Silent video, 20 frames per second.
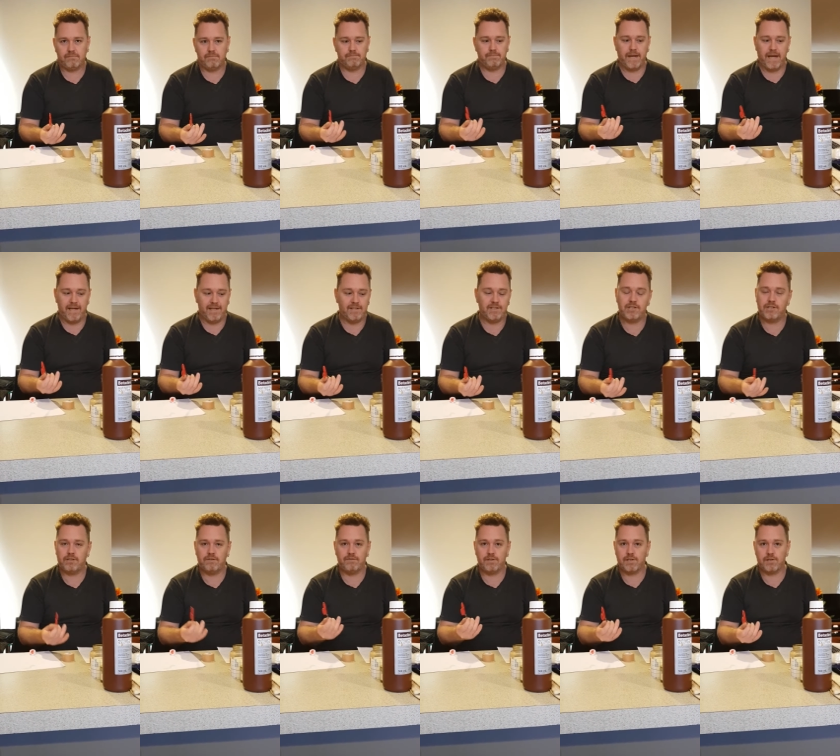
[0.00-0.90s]

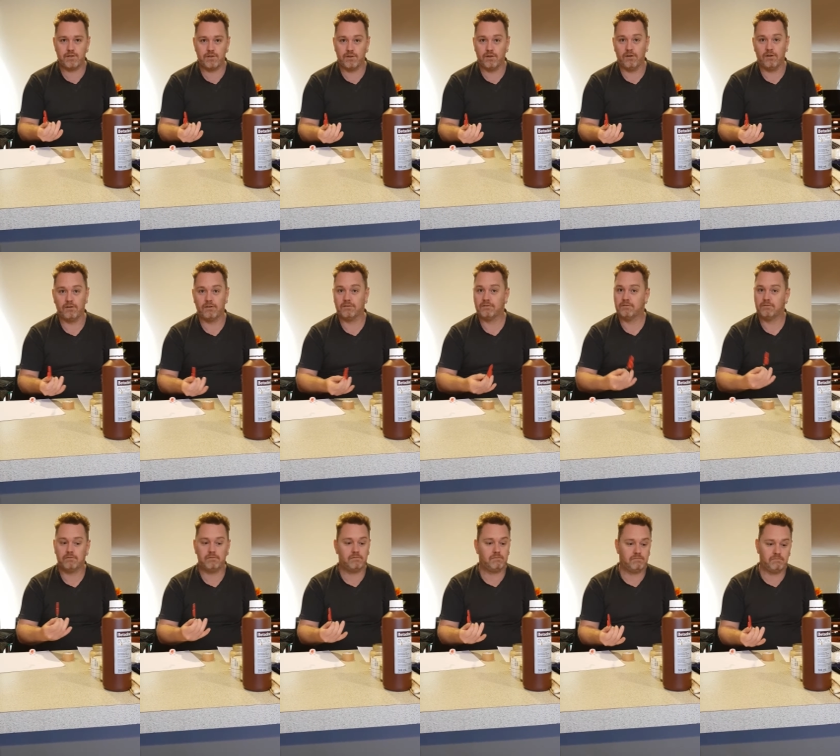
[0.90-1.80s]
Bandage if it's too long.
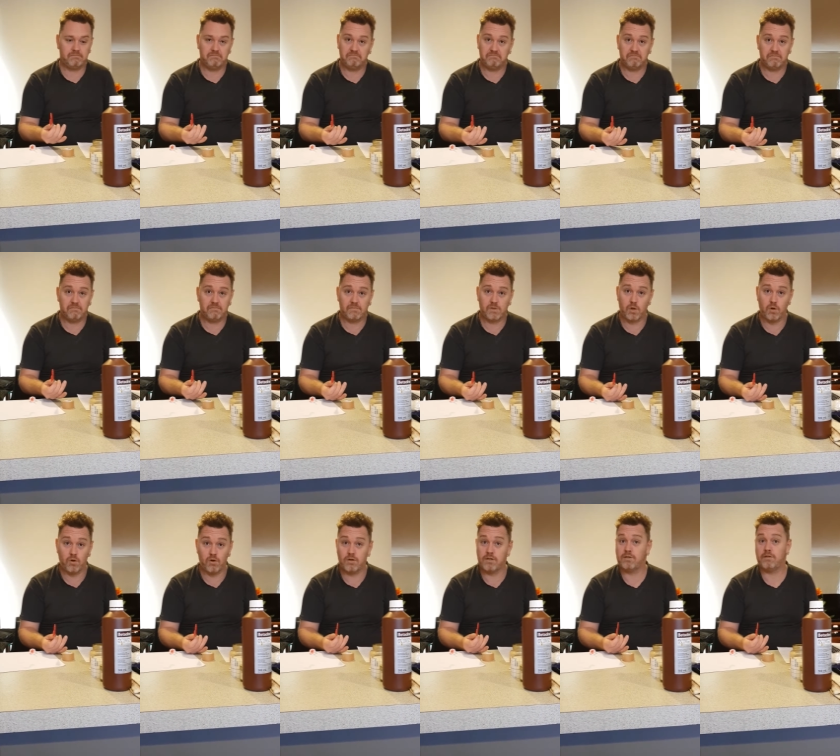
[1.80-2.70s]

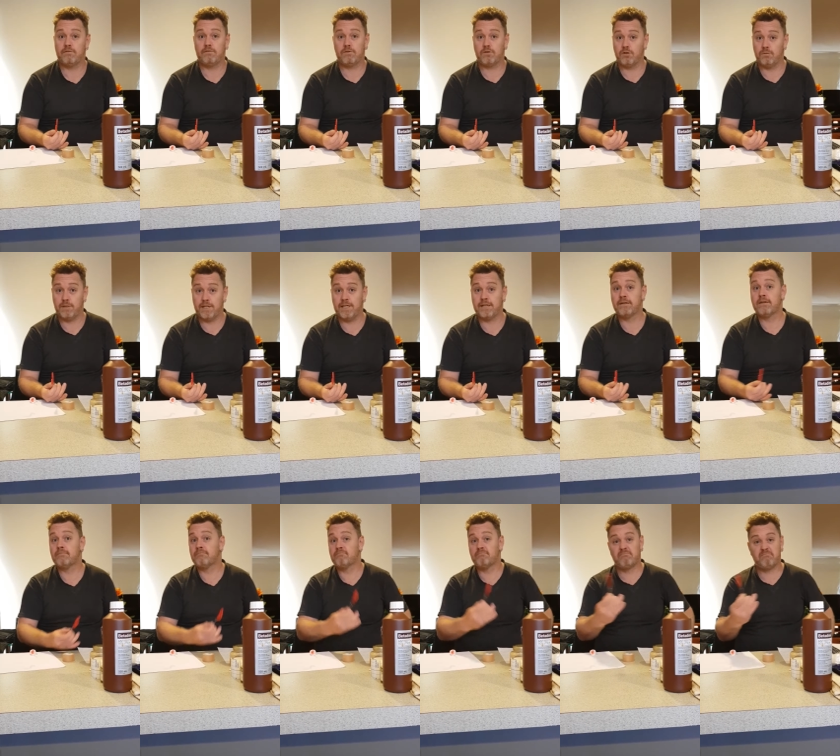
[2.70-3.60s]
Gauze too big.
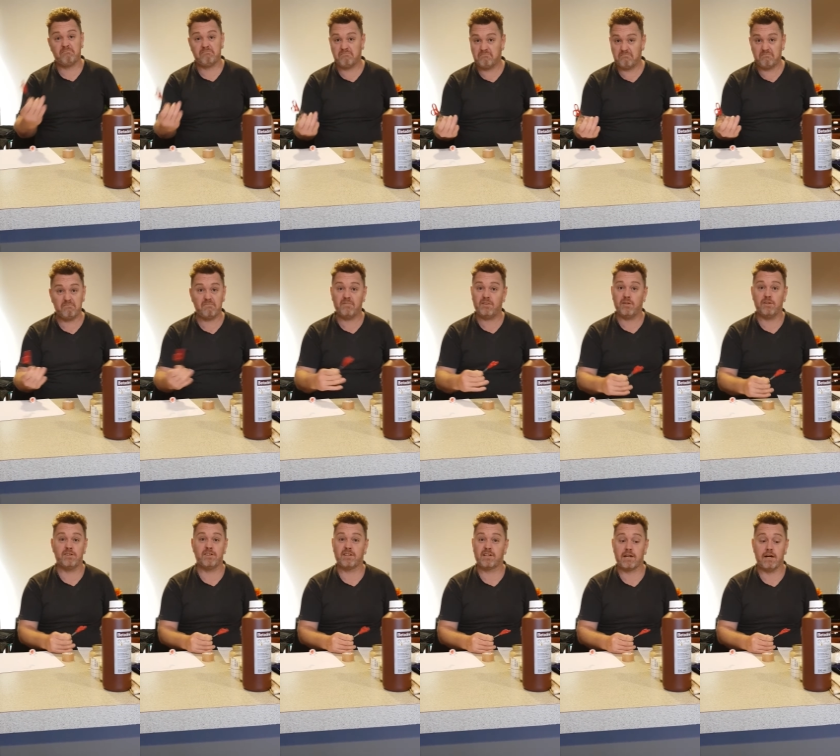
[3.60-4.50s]

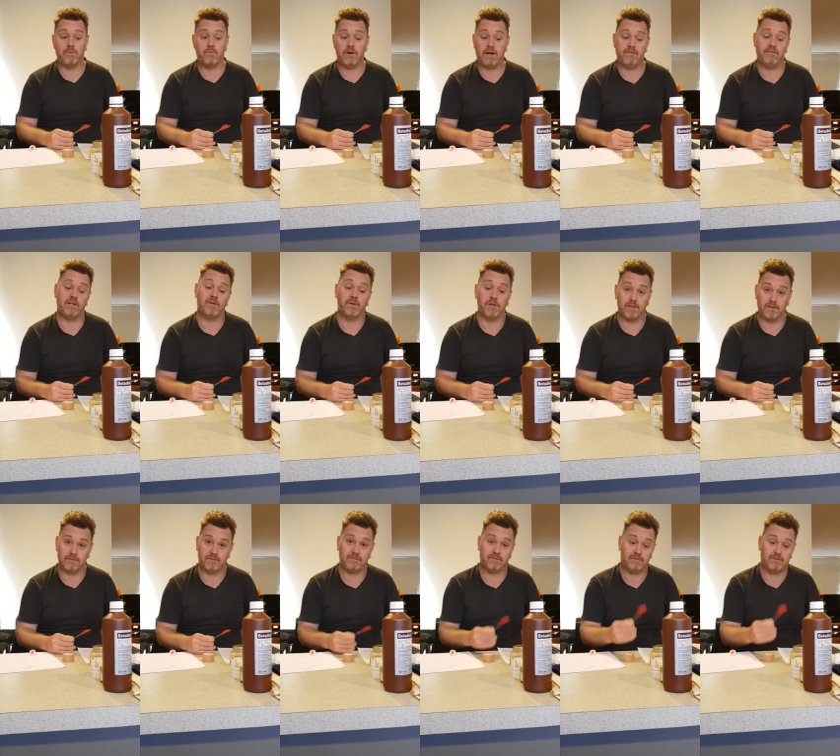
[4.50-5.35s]
Use it to cut whatever you want.